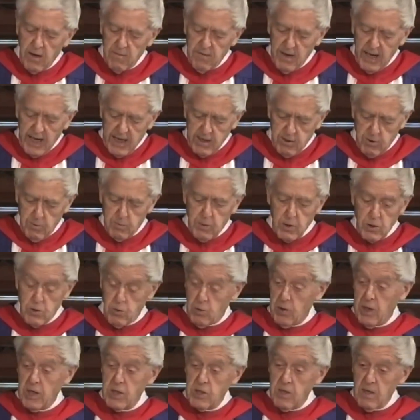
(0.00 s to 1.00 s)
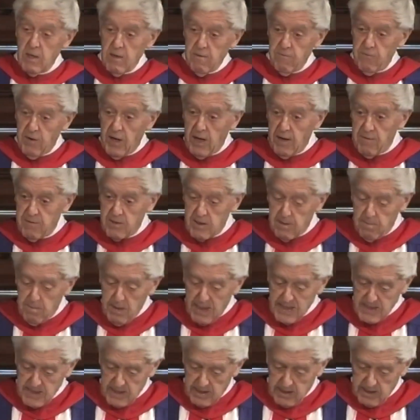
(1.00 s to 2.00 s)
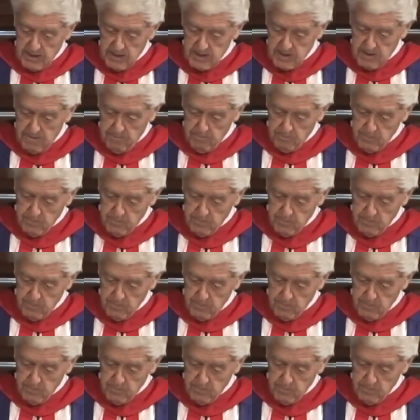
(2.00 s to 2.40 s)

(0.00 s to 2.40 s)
attributes or those 5 capacities.